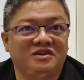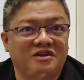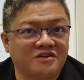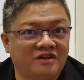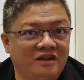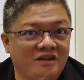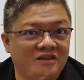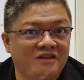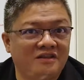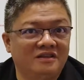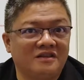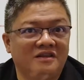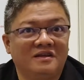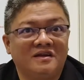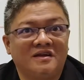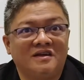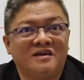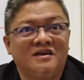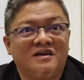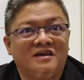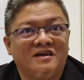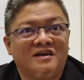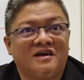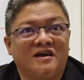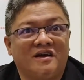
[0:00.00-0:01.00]
I'm not
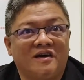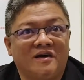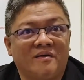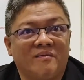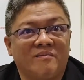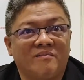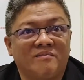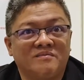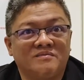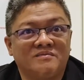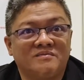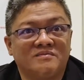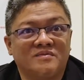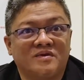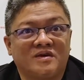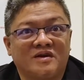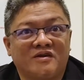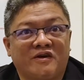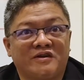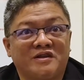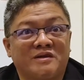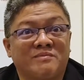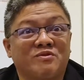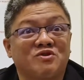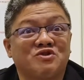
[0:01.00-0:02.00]

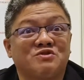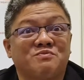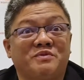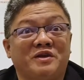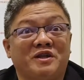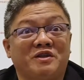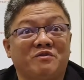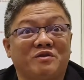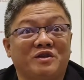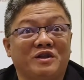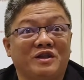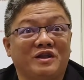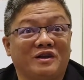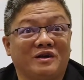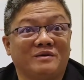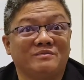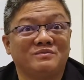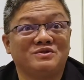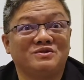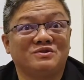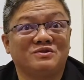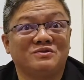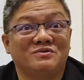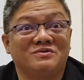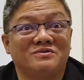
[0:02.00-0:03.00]
quite up to speed when it
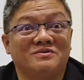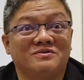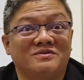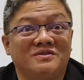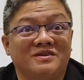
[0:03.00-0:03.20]
comes to